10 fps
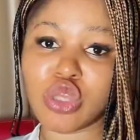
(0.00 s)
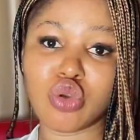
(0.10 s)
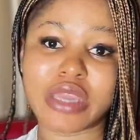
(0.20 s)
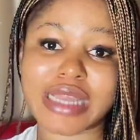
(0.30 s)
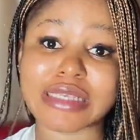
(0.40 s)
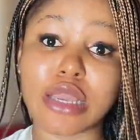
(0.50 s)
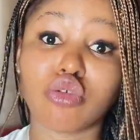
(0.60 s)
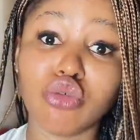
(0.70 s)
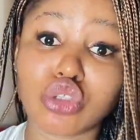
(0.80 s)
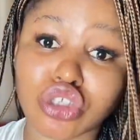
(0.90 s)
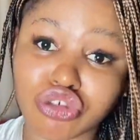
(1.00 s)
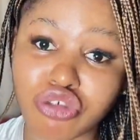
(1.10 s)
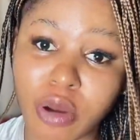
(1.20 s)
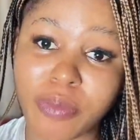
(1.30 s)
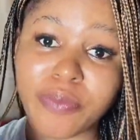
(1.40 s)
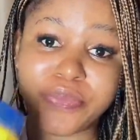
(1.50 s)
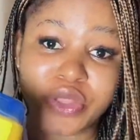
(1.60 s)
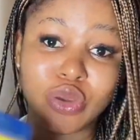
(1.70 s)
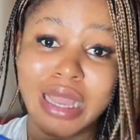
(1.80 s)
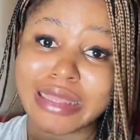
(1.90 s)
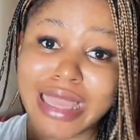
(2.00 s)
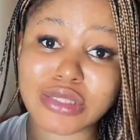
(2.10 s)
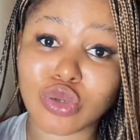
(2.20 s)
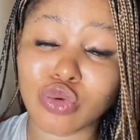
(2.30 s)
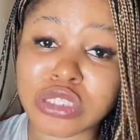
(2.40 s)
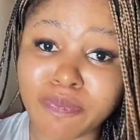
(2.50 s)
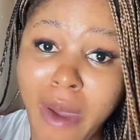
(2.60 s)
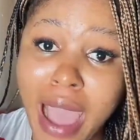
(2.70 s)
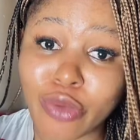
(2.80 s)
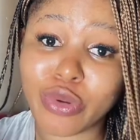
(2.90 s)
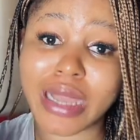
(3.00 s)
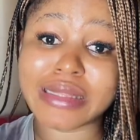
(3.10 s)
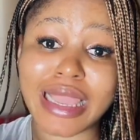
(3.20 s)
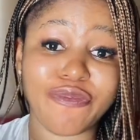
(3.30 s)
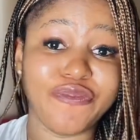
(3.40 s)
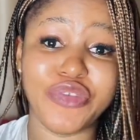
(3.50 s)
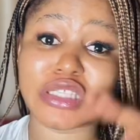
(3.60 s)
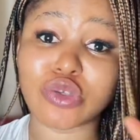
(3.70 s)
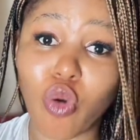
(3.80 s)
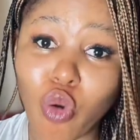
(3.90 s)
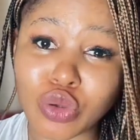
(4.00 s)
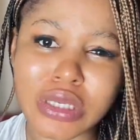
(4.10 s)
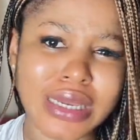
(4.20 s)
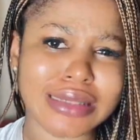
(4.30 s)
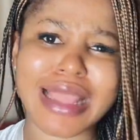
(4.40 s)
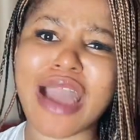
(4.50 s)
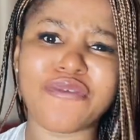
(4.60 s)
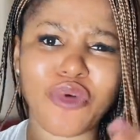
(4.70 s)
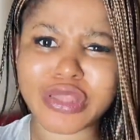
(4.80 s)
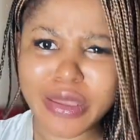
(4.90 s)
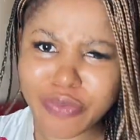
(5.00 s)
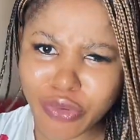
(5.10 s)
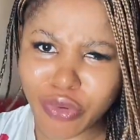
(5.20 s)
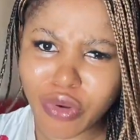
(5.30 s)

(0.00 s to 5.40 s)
you get a good scrub. You can get Cool Spa, you can get VIT Gold. They are affordable.